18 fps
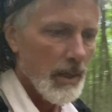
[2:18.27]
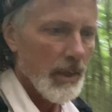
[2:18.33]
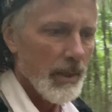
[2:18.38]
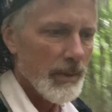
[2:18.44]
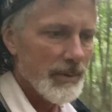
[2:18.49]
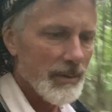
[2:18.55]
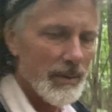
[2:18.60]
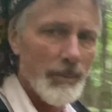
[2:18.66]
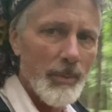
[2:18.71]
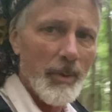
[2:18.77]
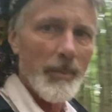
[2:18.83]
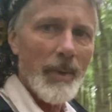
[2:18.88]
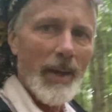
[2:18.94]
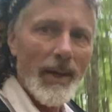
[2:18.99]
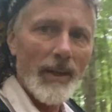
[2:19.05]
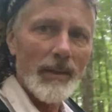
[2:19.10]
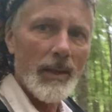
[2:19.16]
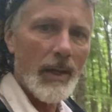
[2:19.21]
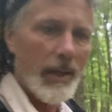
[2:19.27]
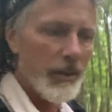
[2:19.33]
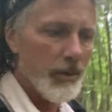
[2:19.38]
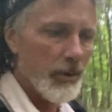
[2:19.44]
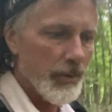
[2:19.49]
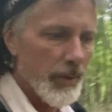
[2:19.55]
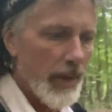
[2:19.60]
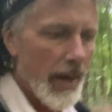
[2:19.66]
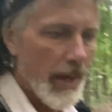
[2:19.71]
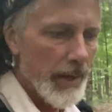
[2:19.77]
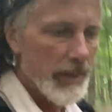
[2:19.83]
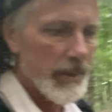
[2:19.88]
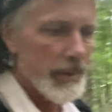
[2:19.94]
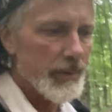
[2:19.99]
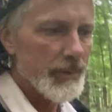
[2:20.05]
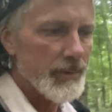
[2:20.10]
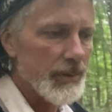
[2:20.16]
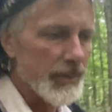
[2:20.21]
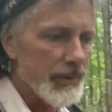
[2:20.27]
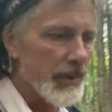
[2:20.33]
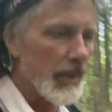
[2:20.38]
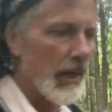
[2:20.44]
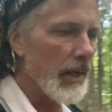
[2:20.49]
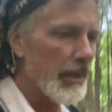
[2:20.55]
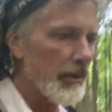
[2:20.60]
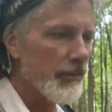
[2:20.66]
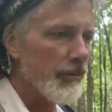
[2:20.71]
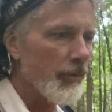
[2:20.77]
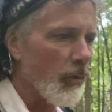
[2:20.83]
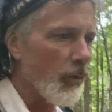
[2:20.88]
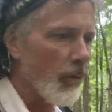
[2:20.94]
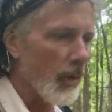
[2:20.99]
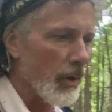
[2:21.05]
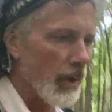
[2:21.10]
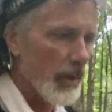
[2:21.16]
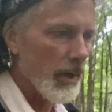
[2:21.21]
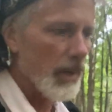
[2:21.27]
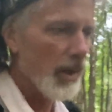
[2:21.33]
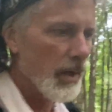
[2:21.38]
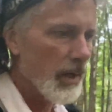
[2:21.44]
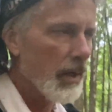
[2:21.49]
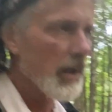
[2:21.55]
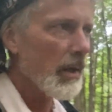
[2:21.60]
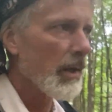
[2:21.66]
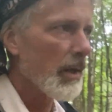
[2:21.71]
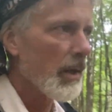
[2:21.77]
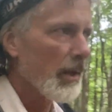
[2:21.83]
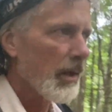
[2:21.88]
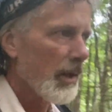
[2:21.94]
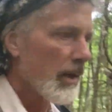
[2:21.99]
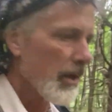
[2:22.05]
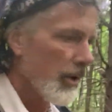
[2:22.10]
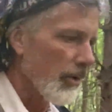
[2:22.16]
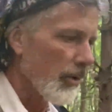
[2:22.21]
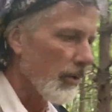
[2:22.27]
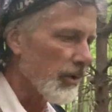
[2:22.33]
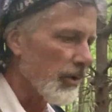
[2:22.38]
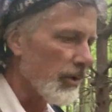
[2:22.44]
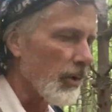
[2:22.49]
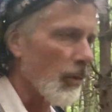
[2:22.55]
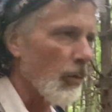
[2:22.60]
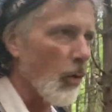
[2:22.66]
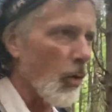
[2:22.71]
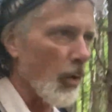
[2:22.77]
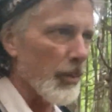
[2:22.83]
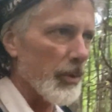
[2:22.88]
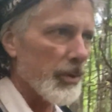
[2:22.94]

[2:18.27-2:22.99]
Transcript: sleeping bag liner that is designed for warmer